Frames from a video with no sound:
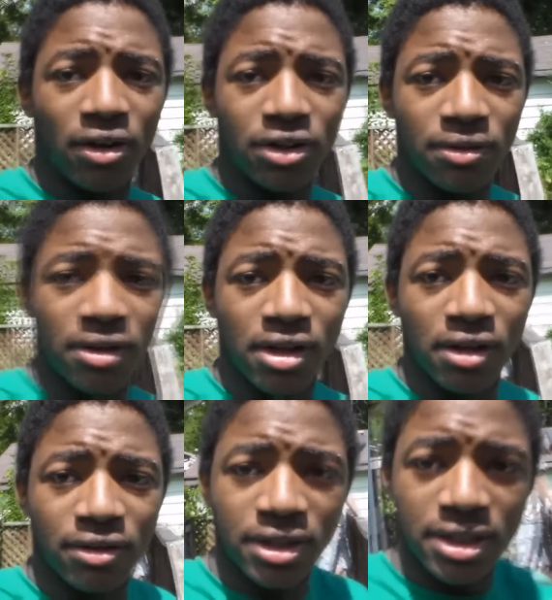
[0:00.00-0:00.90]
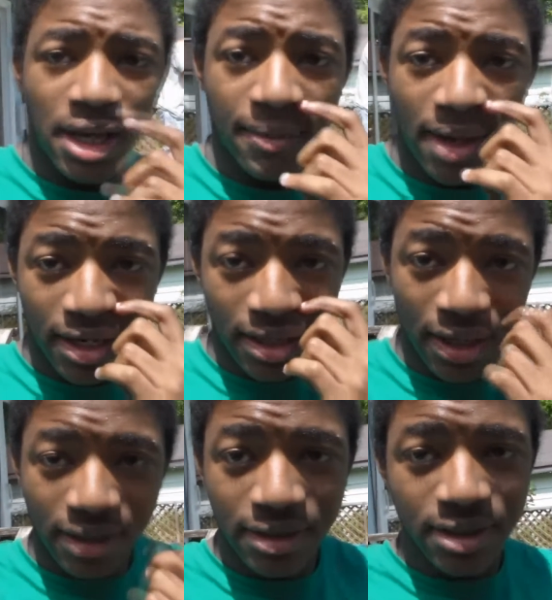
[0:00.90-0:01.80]
all do go through the same kind of
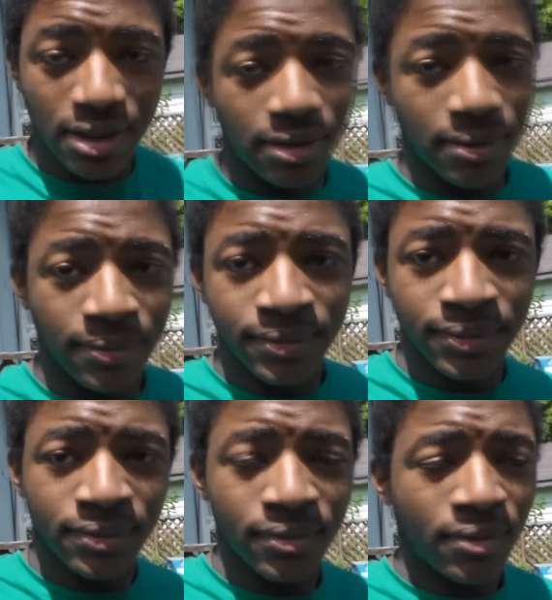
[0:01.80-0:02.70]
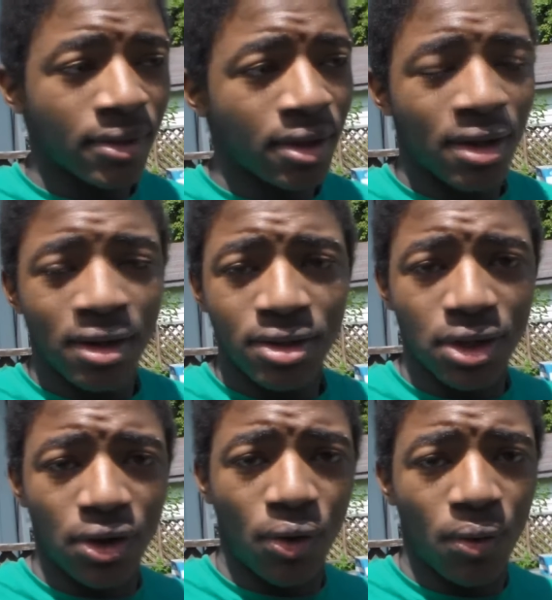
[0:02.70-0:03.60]
things, and
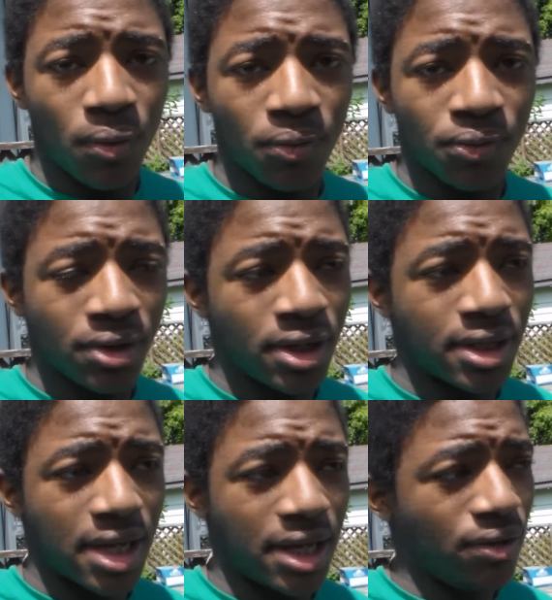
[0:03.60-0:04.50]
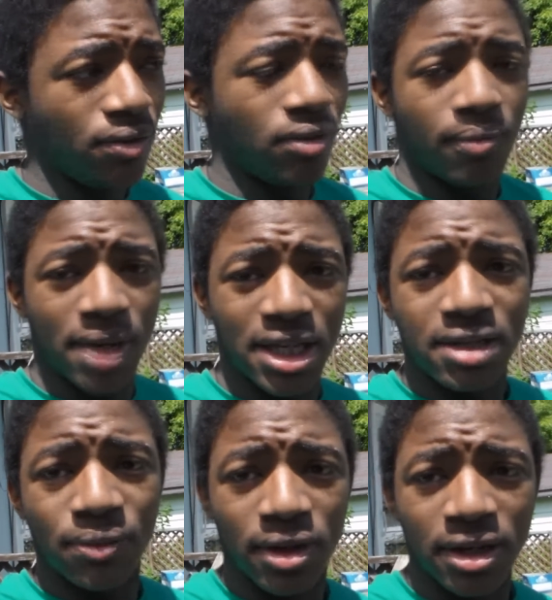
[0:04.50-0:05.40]
so it's like you meet
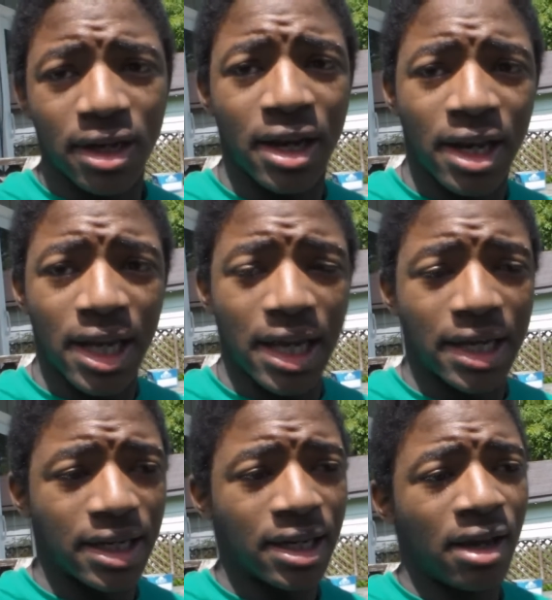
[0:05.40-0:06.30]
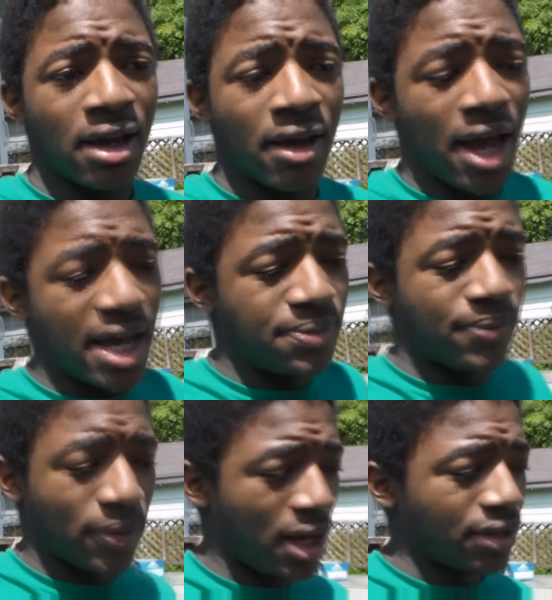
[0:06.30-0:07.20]
someone that has
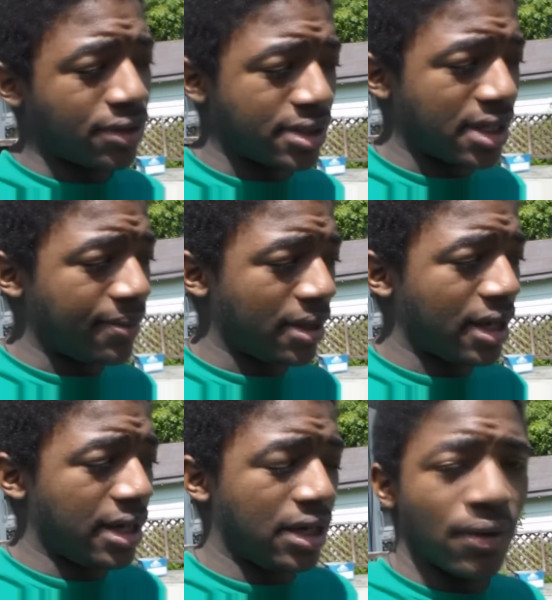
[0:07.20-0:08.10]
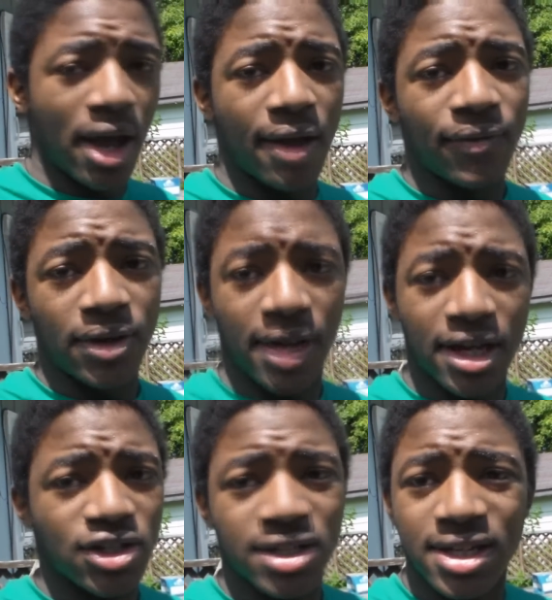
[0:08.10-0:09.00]
gone through the same thing that you have, and you
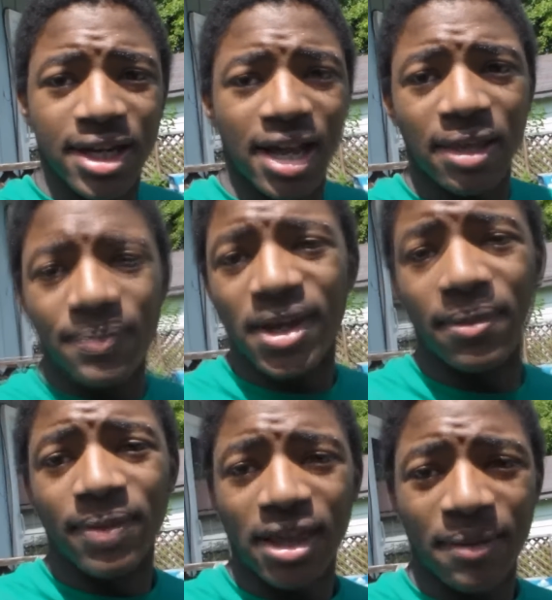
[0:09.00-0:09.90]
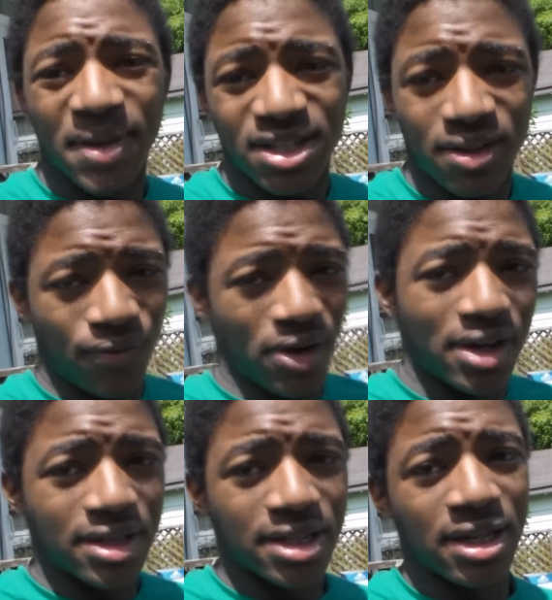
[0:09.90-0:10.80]
guys just connect and become like the best of
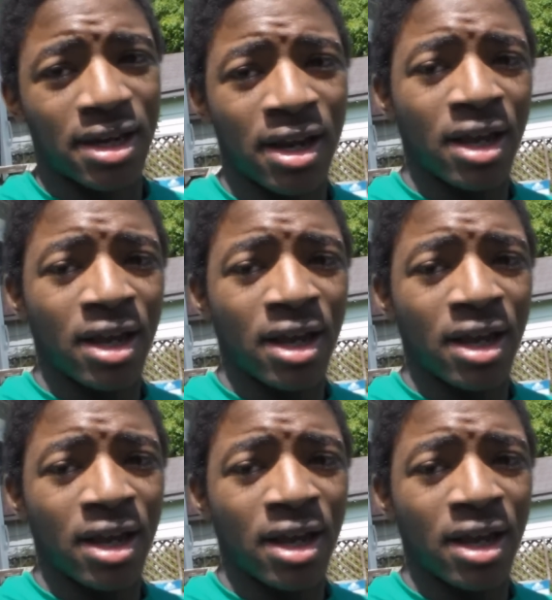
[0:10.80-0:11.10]
friends. And